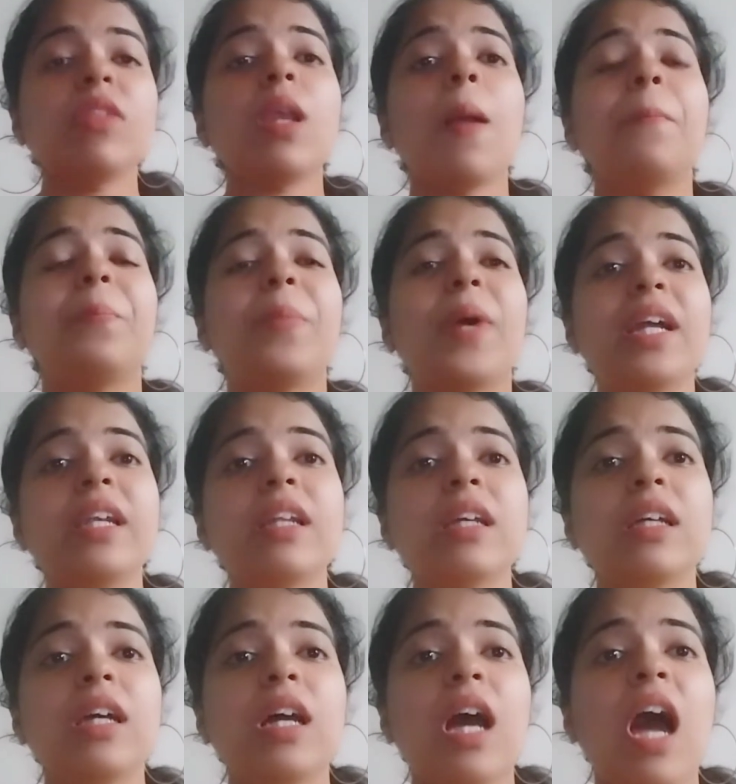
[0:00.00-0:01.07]
but
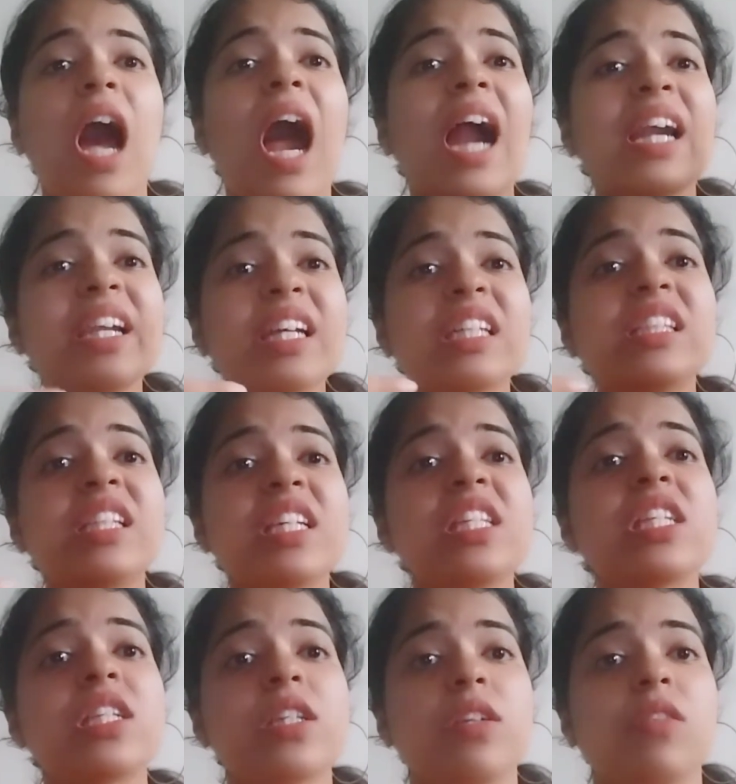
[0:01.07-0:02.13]
under this
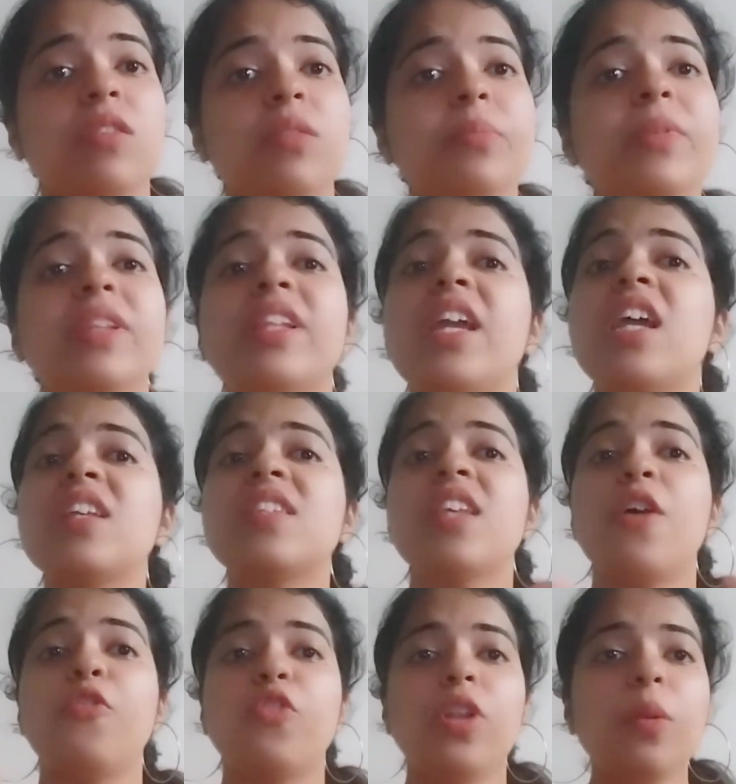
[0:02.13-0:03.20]
term there are
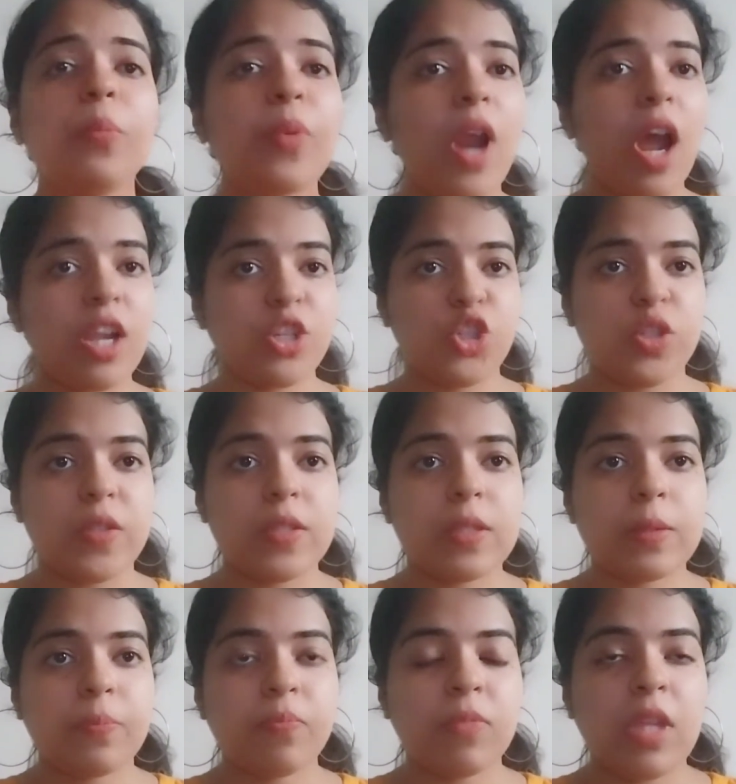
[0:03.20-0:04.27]
several branches.
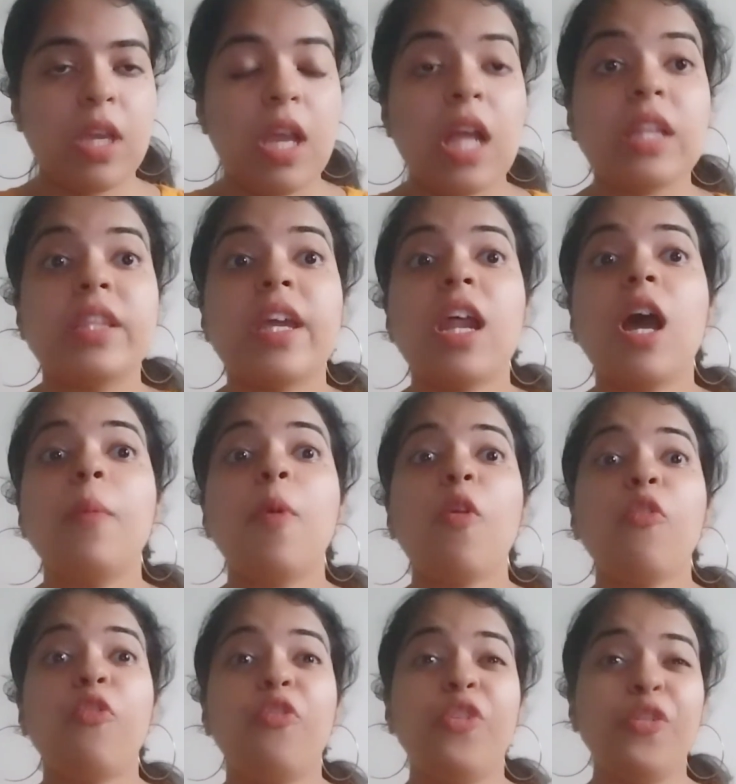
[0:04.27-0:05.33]
There are
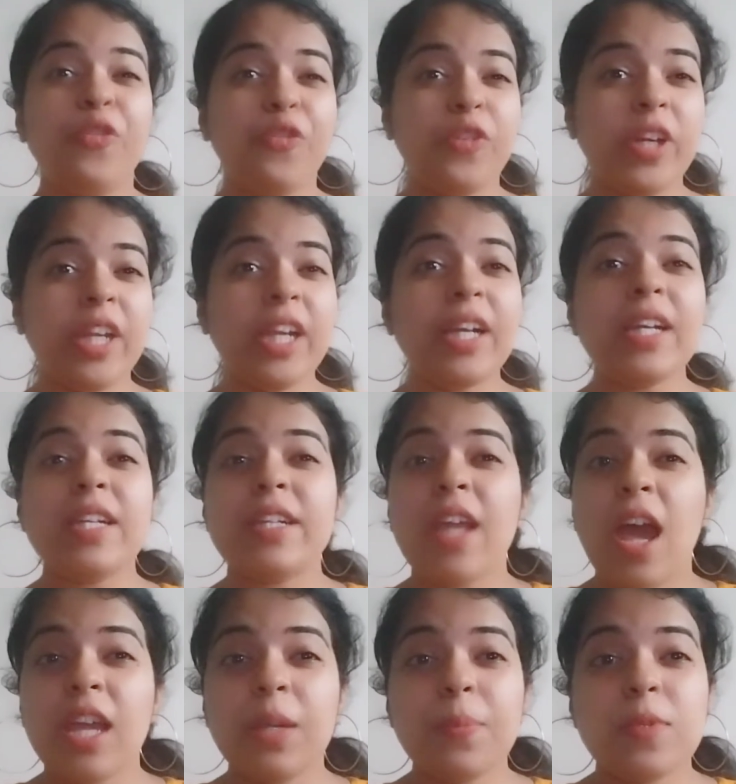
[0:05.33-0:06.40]
about 50
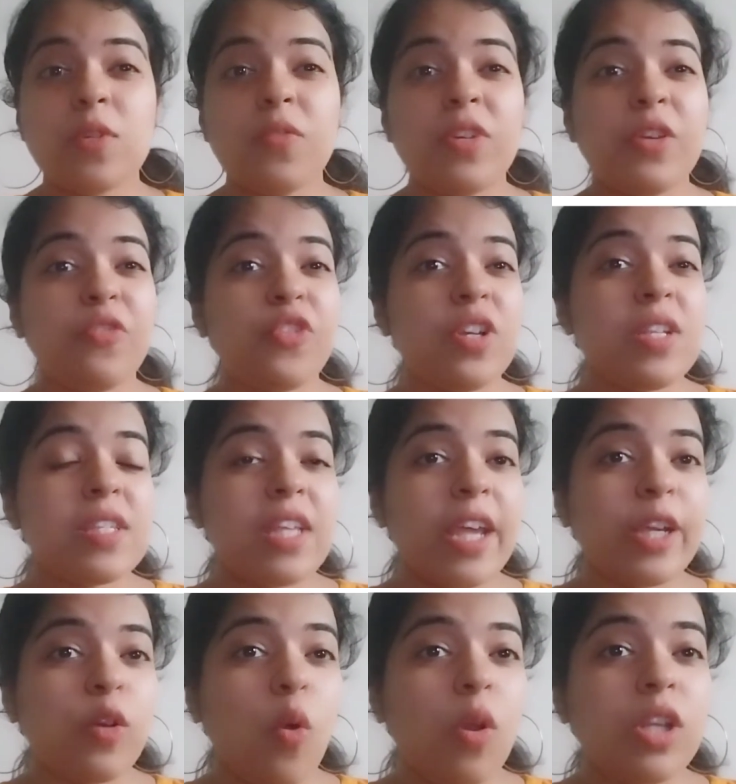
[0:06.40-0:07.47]
types of different
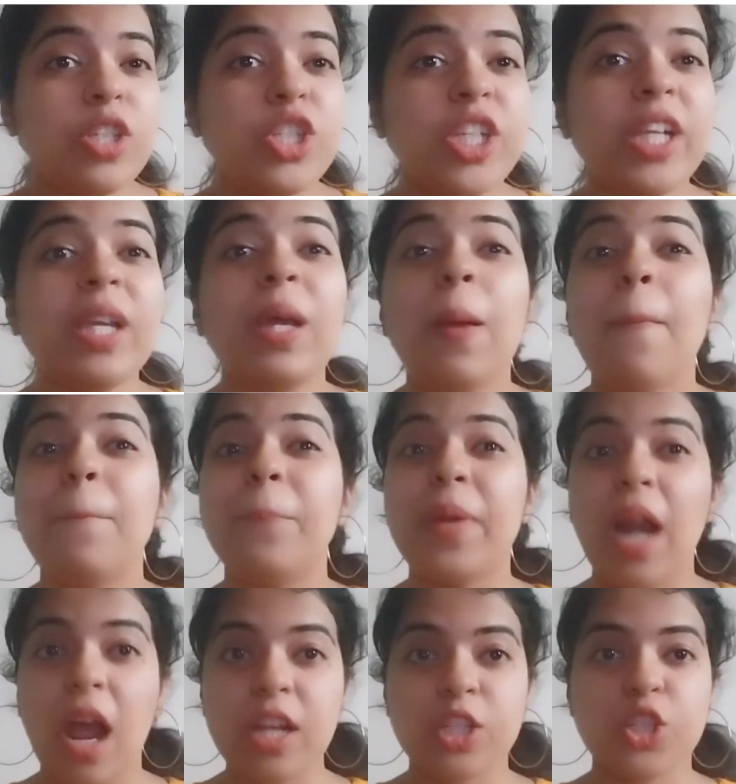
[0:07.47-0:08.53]
psychology
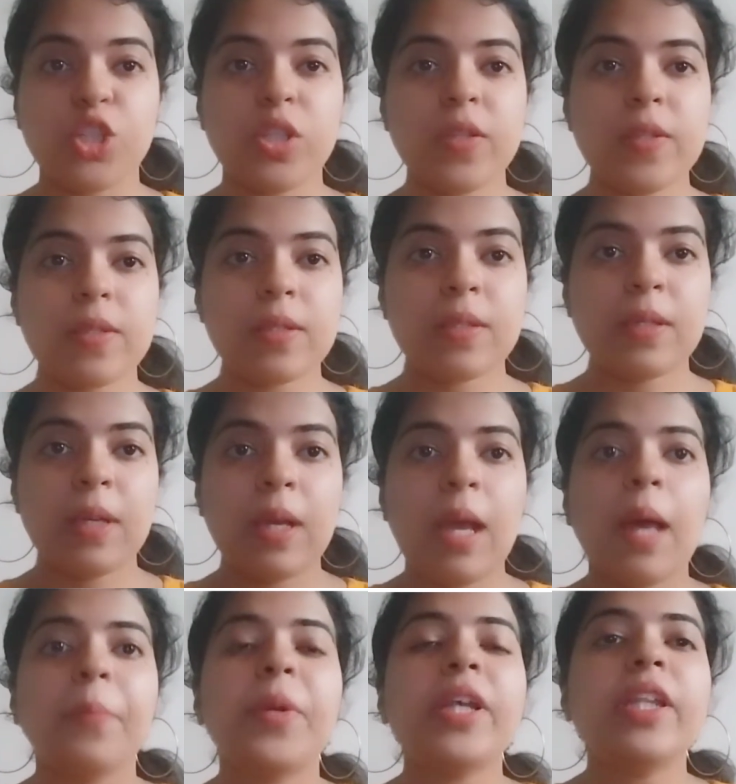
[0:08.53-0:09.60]
branches,
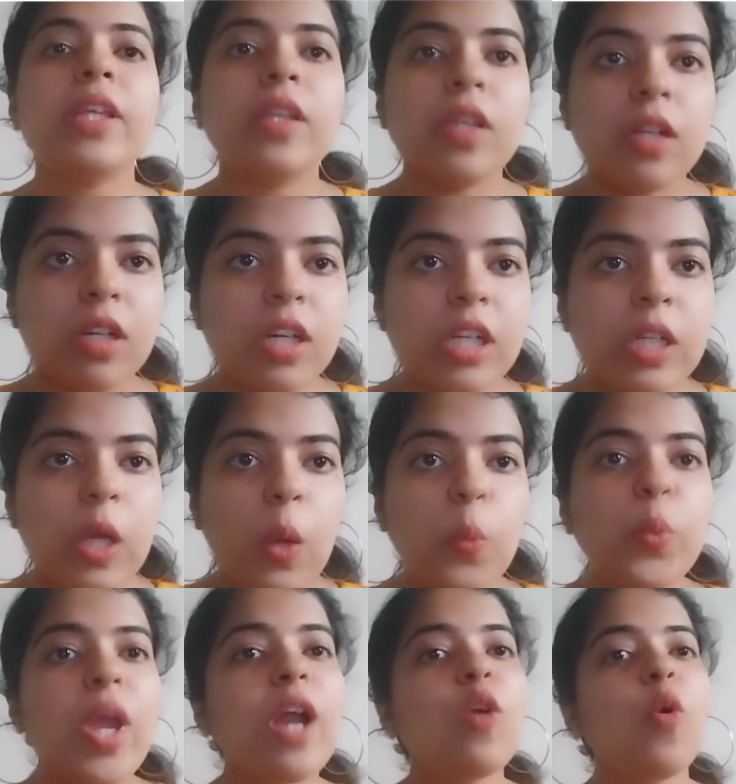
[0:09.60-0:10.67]
but here we
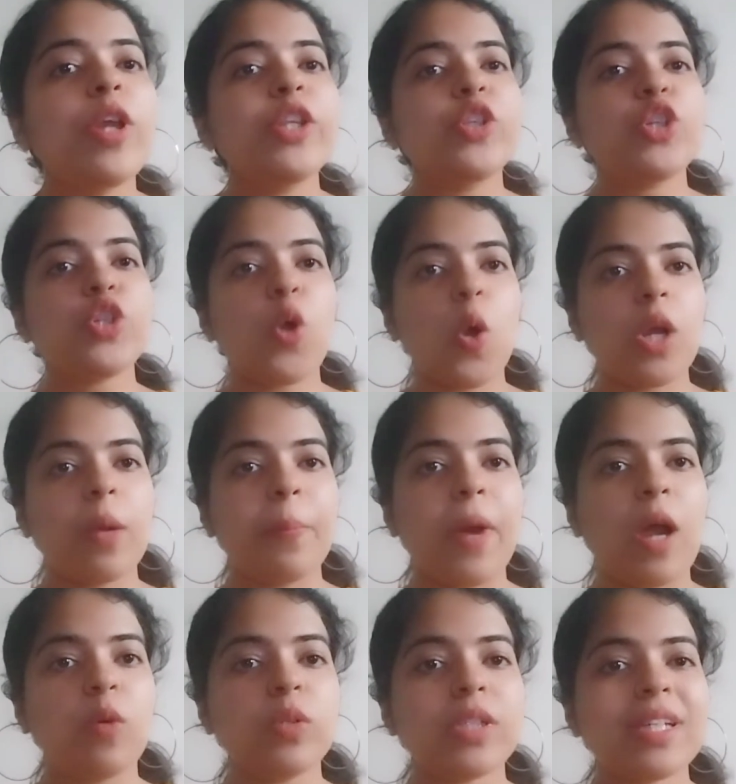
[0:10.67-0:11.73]
are going to talk
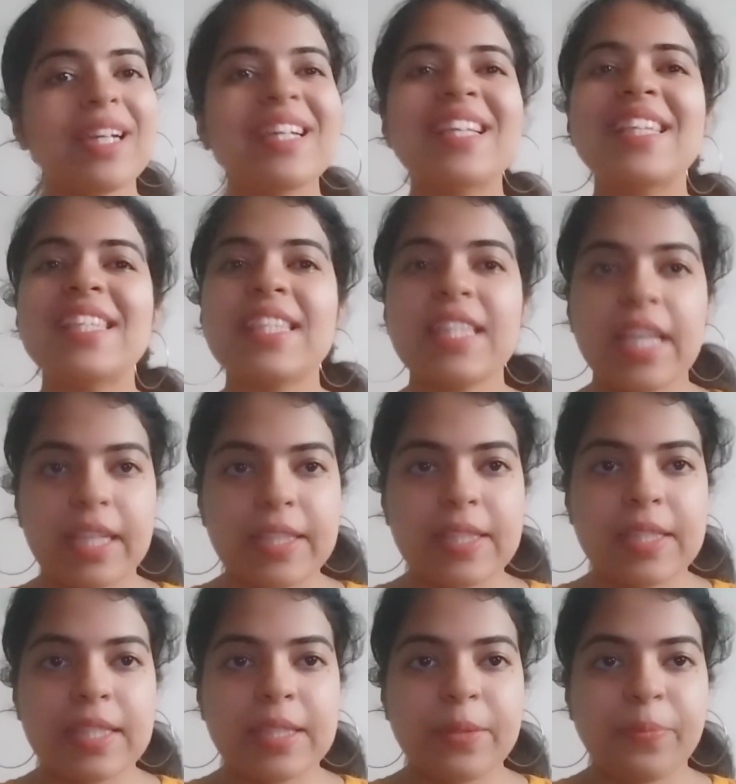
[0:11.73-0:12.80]
about
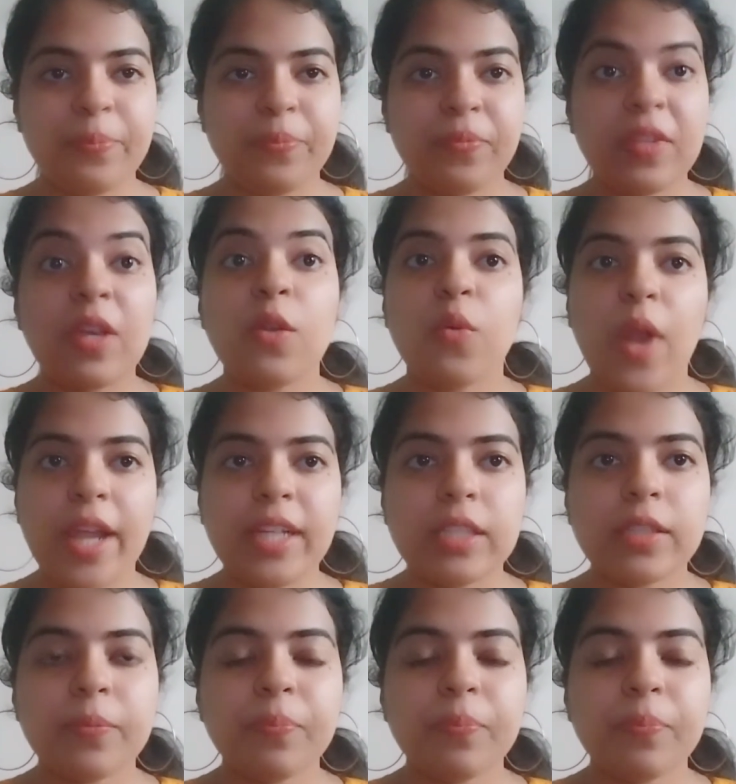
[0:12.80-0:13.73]
six. Right.